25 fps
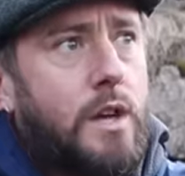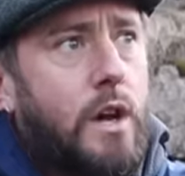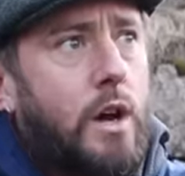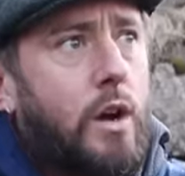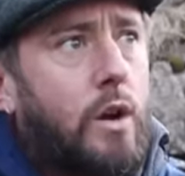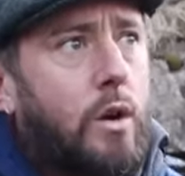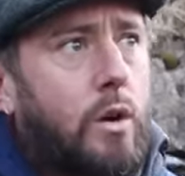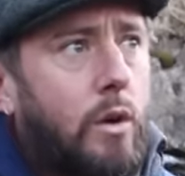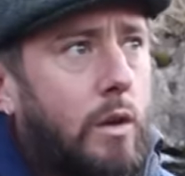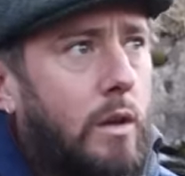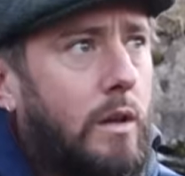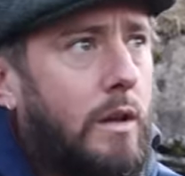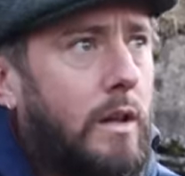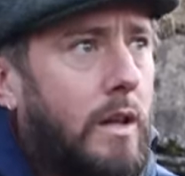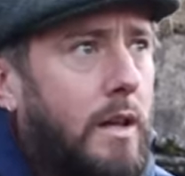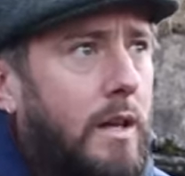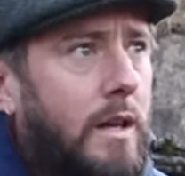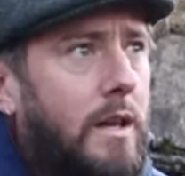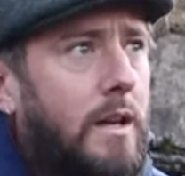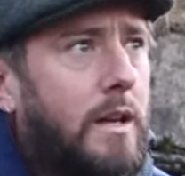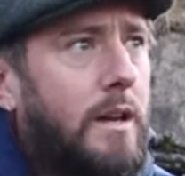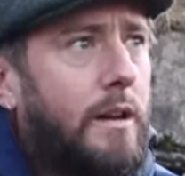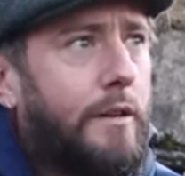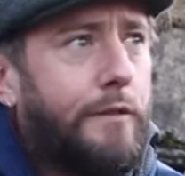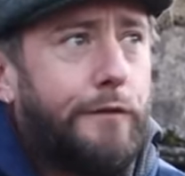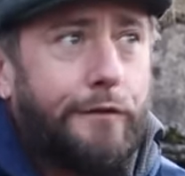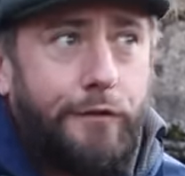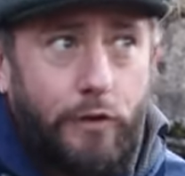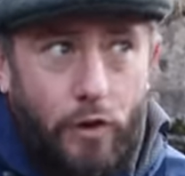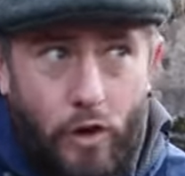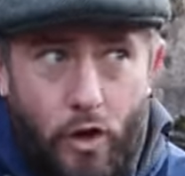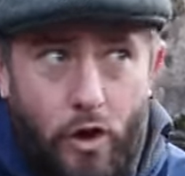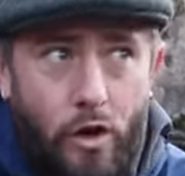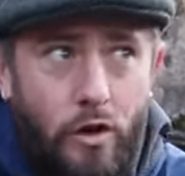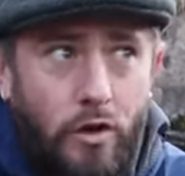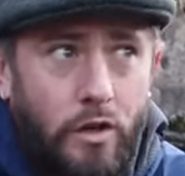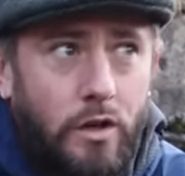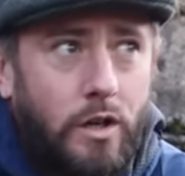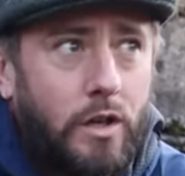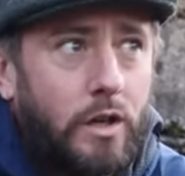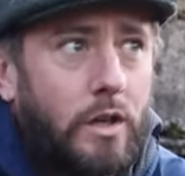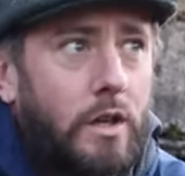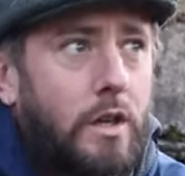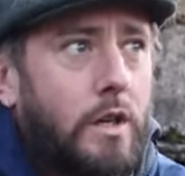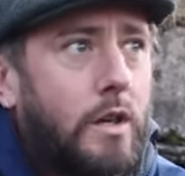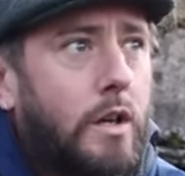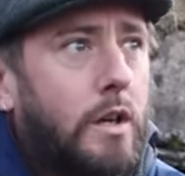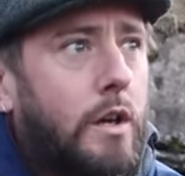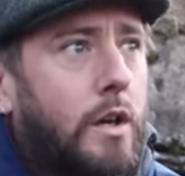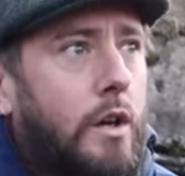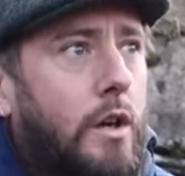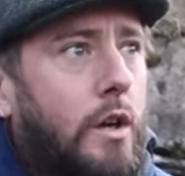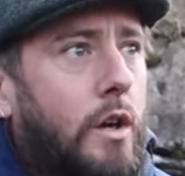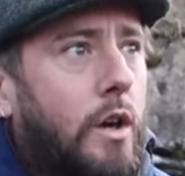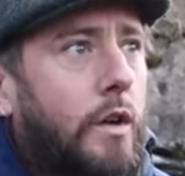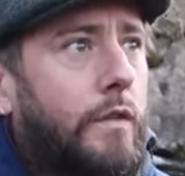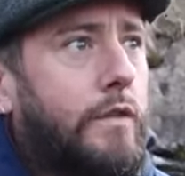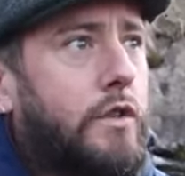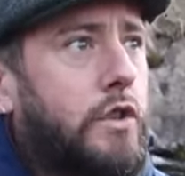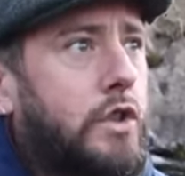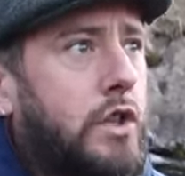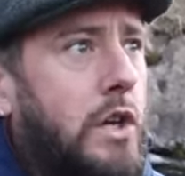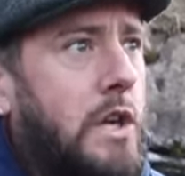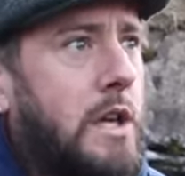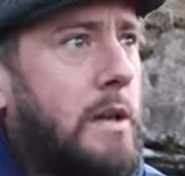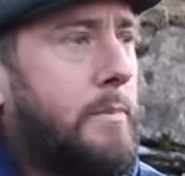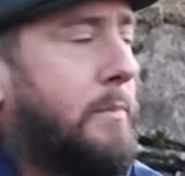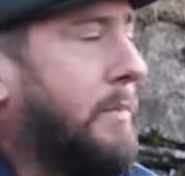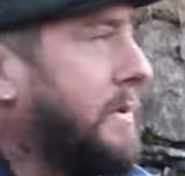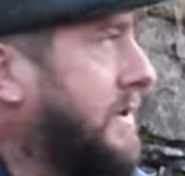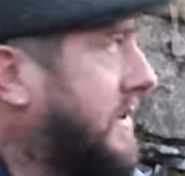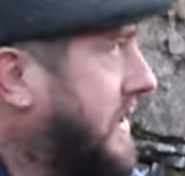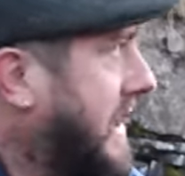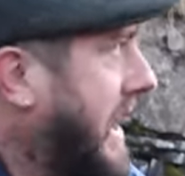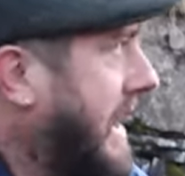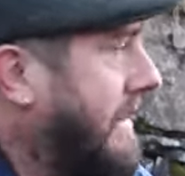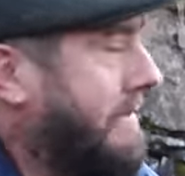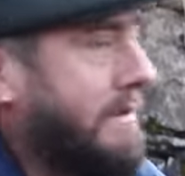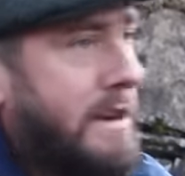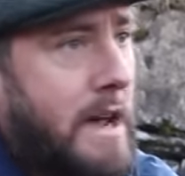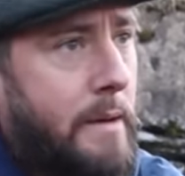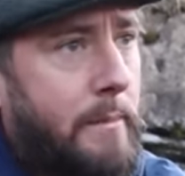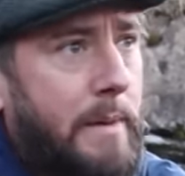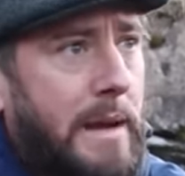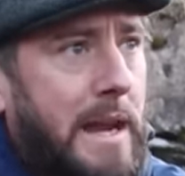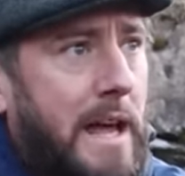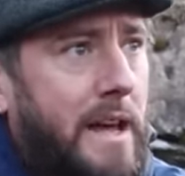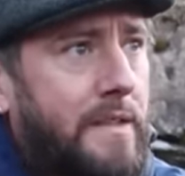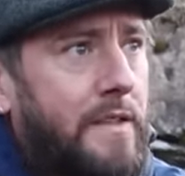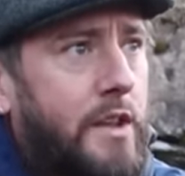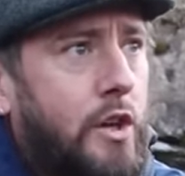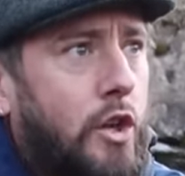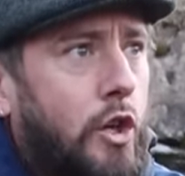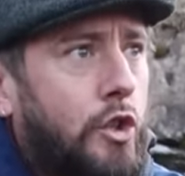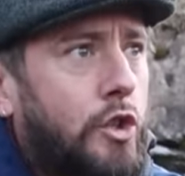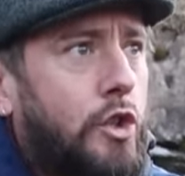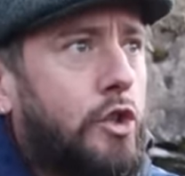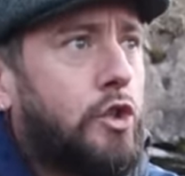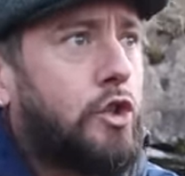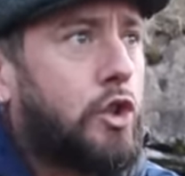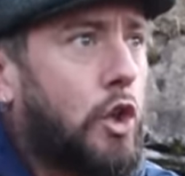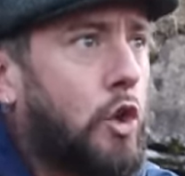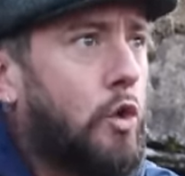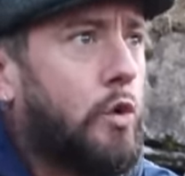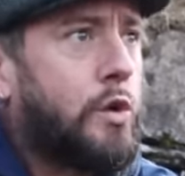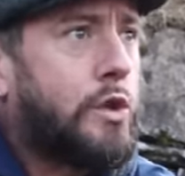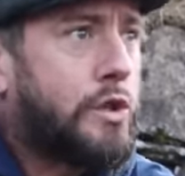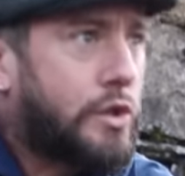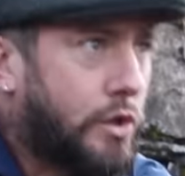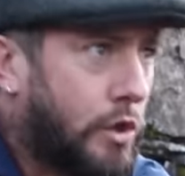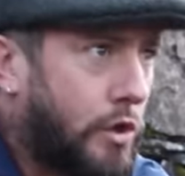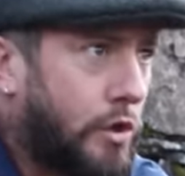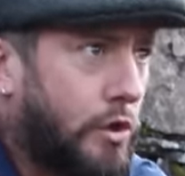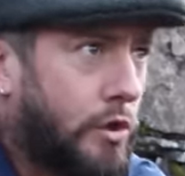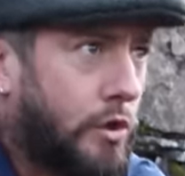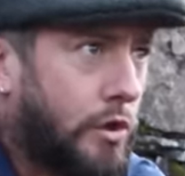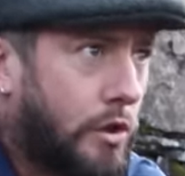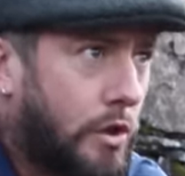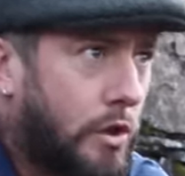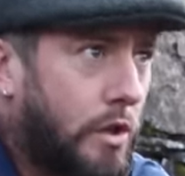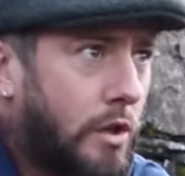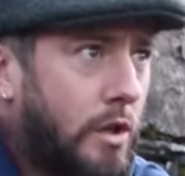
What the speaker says: a whole flock of sheep staring at me like they're gonna do something,